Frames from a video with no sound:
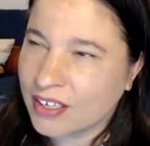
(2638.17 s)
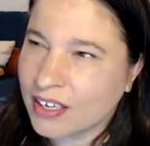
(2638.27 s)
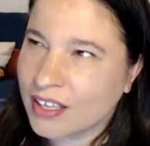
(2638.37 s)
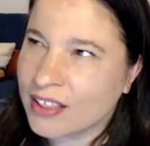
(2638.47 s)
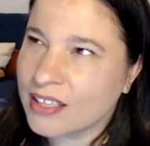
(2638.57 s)

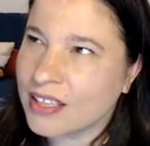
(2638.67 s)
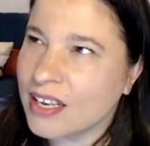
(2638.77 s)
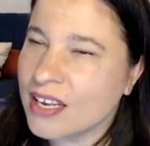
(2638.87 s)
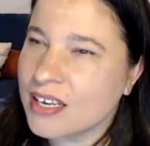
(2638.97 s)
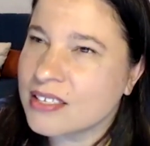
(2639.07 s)
I think there
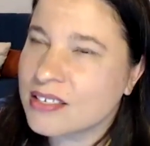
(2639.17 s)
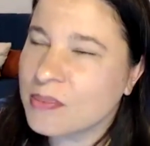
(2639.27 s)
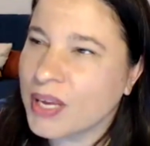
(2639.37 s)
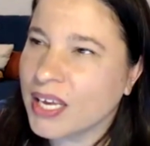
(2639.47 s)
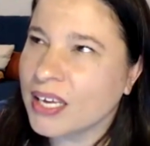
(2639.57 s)
needs to
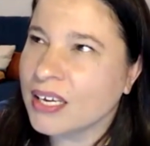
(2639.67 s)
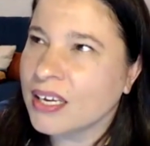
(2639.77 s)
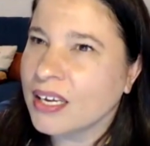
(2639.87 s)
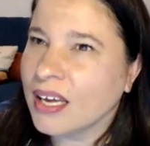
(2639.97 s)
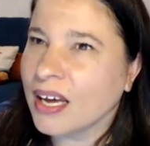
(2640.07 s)
be,
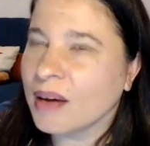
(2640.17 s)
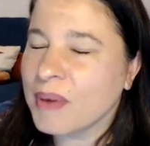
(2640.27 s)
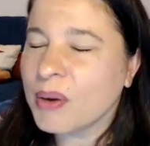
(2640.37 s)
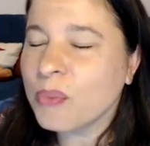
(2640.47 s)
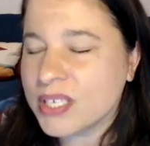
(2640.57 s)

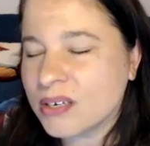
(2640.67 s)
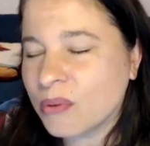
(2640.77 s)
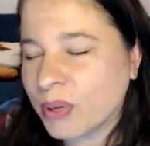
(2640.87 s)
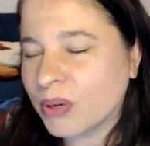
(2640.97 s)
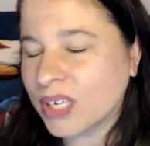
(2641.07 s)
and we're still
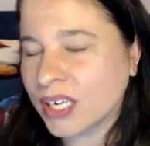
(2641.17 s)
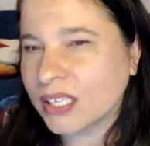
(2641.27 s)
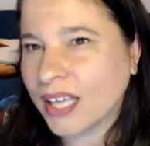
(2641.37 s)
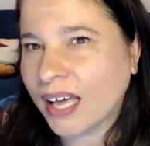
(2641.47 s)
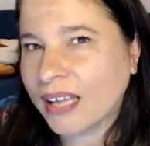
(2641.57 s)
building
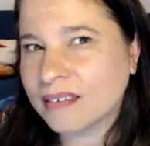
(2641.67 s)
that